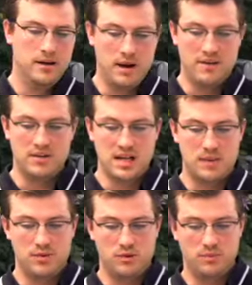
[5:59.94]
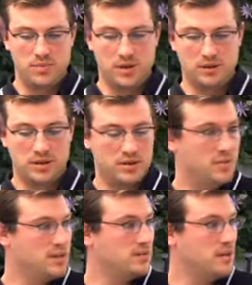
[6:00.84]
you know every time you build a new
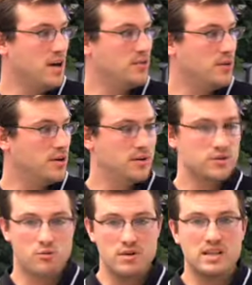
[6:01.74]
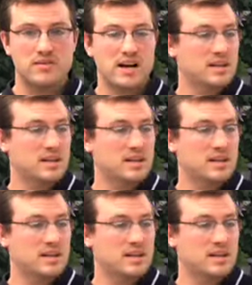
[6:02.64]
piece of software, there's a risk of